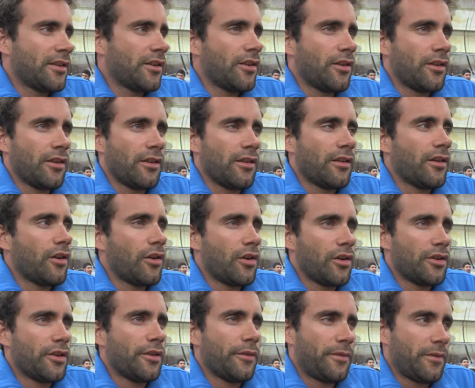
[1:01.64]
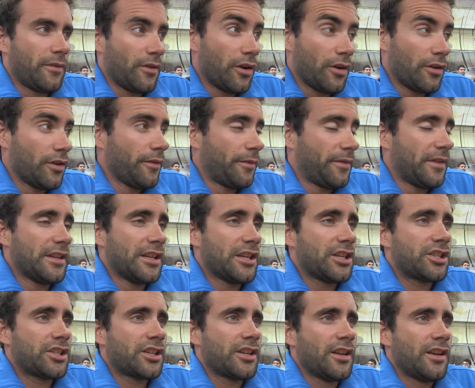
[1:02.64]
or all the all the
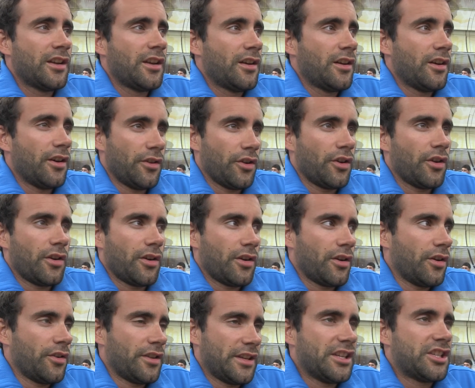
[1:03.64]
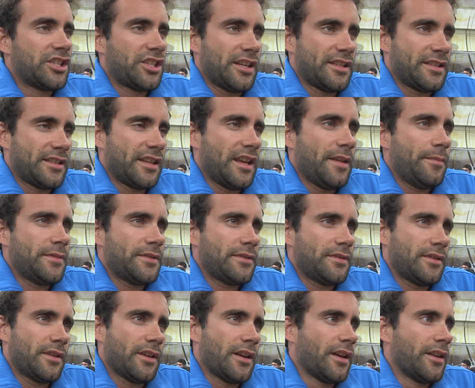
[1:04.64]
finish on on each
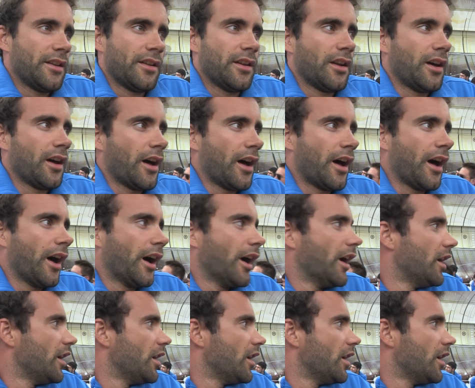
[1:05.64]
steps, and uh,